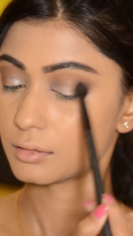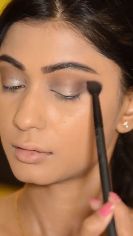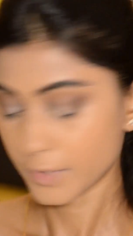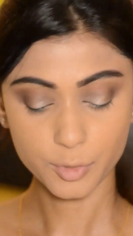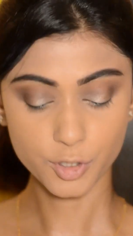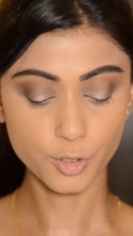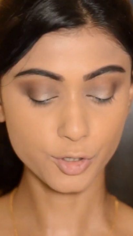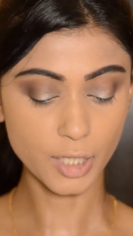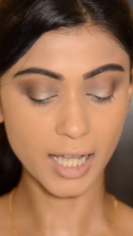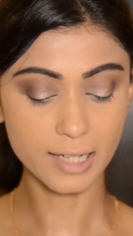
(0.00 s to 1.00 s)
I'm just going
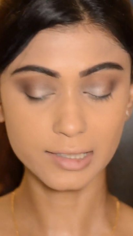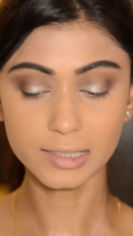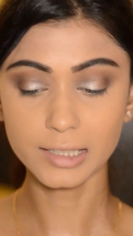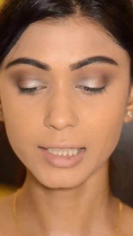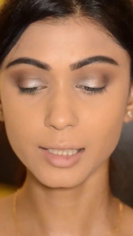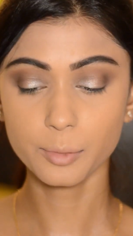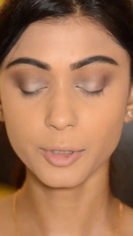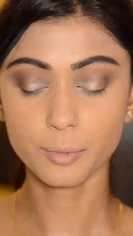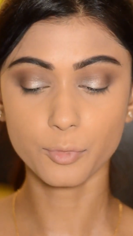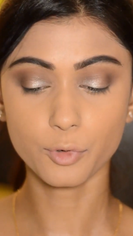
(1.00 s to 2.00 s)
to add a little bit
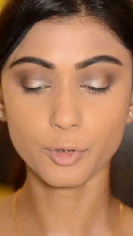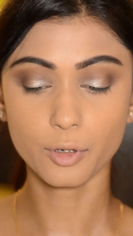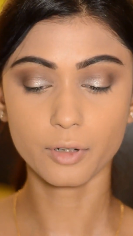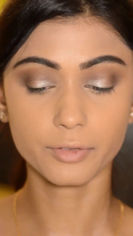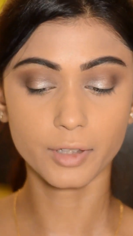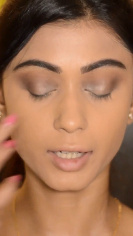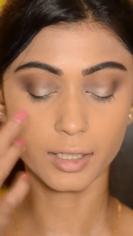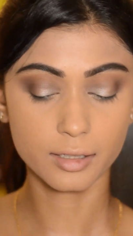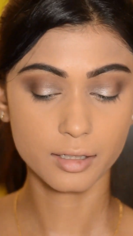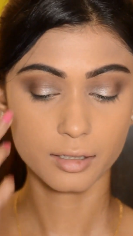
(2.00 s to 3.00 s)
more of that
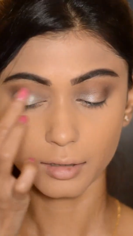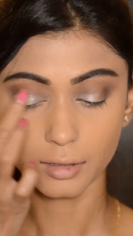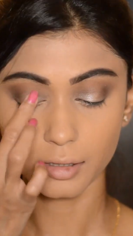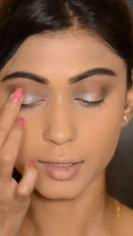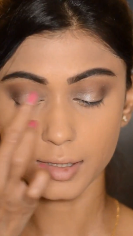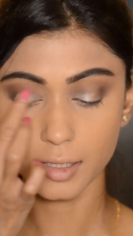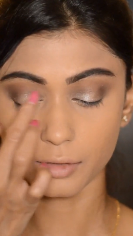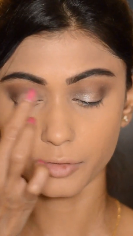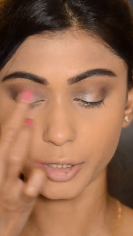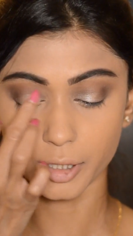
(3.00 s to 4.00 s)
the
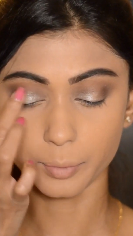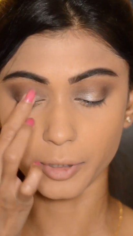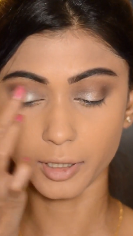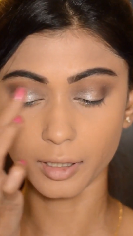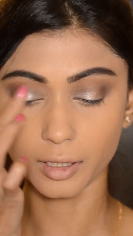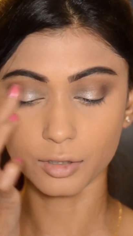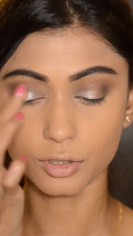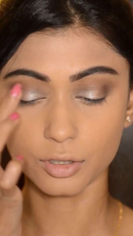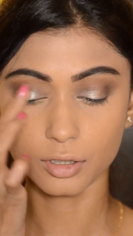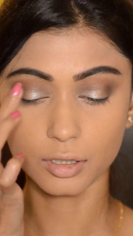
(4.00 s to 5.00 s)
silvery
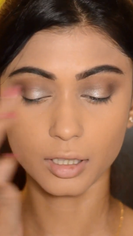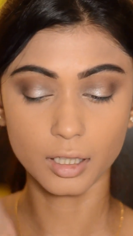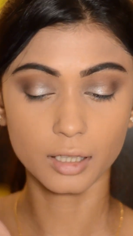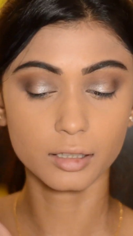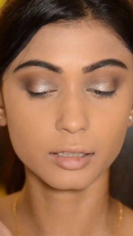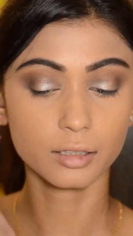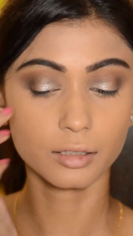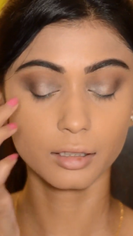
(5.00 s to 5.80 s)
pinkish color here.